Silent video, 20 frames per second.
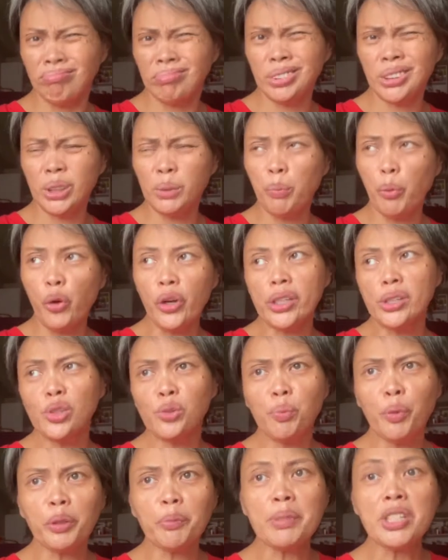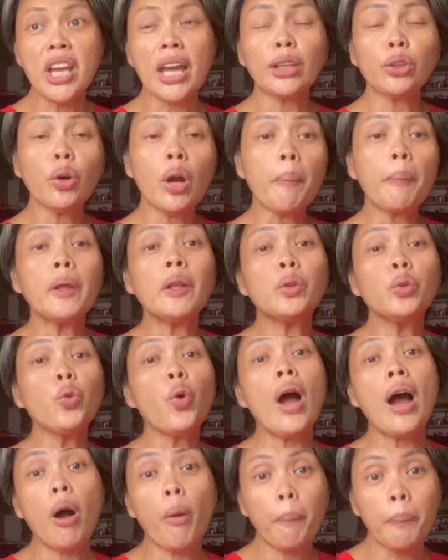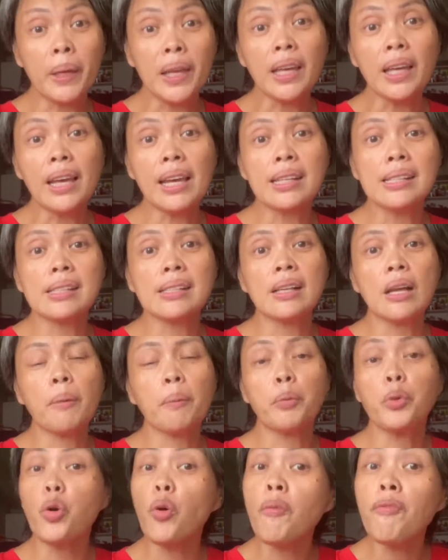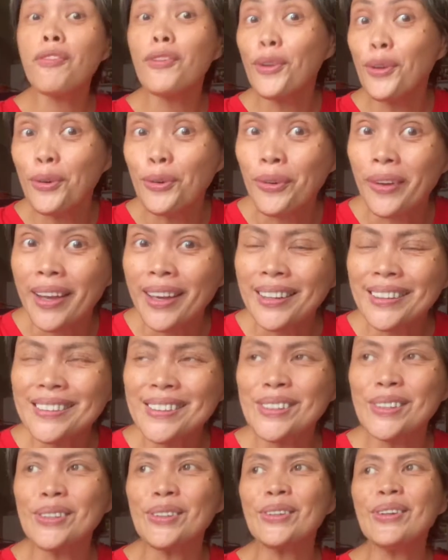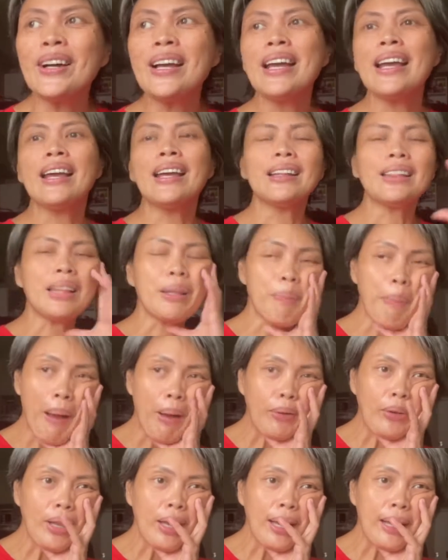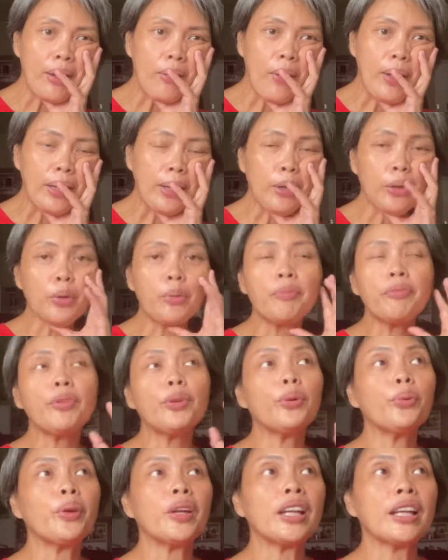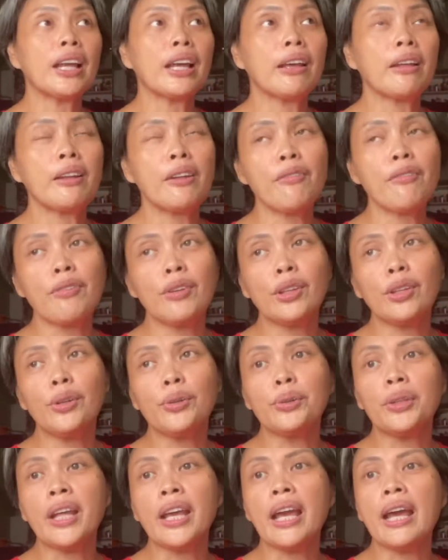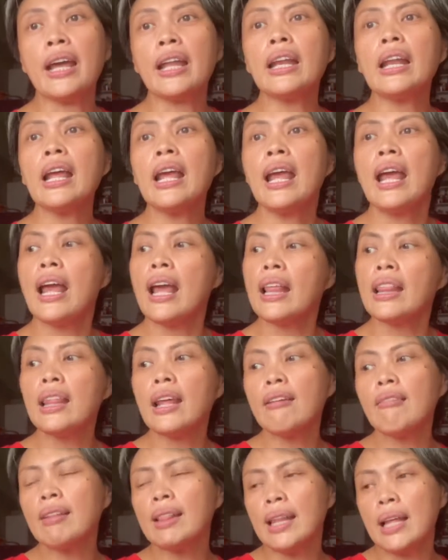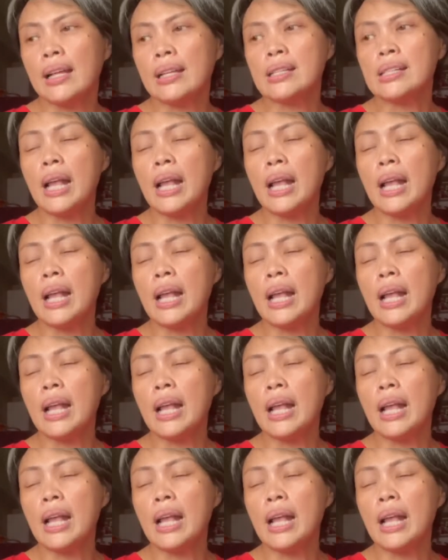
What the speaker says: Sport ba siya? I took up a new hobby. It's rope flowing. So, hindi pa ako nakagawa ng rope flowing na video na yan. And then, what else?